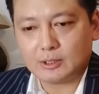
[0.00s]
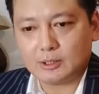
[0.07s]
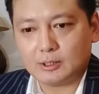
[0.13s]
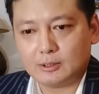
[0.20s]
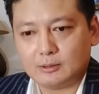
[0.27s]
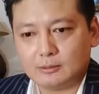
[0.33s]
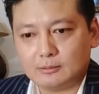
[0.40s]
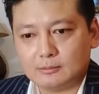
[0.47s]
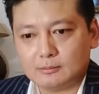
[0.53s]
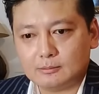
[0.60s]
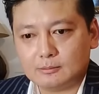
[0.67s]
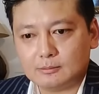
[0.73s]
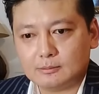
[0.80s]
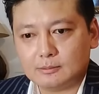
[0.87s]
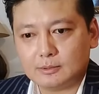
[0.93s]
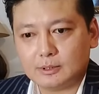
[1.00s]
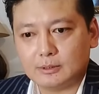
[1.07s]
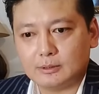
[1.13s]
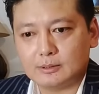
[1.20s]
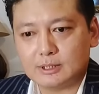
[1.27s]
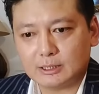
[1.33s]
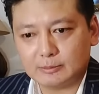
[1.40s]
on
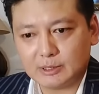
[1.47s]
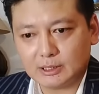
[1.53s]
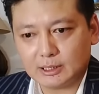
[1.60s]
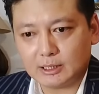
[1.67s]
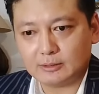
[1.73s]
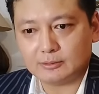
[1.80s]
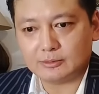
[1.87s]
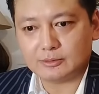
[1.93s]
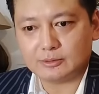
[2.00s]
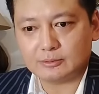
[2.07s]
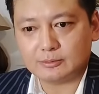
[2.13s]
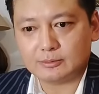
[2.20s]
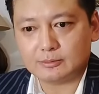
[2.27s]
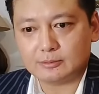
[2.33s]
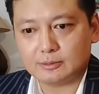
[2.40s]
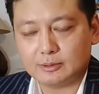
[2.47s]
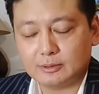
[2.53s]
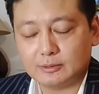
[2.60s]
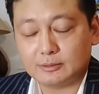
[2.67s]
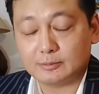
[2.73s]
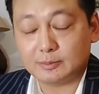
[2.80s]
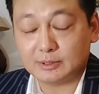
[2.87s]
Tamil Nadu,
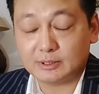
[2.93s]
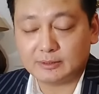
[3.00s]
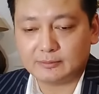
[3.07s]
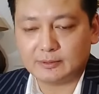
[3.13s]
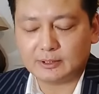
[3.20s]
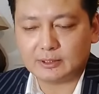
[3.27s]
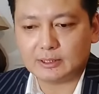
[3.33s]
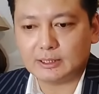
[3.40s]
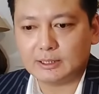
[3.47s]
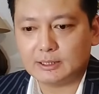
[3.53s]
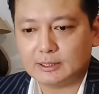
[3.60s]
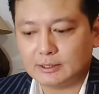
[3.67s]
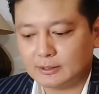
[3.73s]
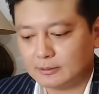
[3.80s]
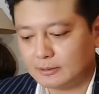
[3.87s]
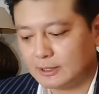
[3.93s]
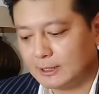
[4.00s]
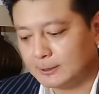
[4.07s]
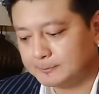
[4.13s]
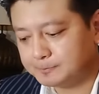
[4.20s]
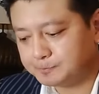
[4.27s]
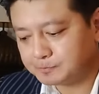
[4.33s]
specifically. Okay,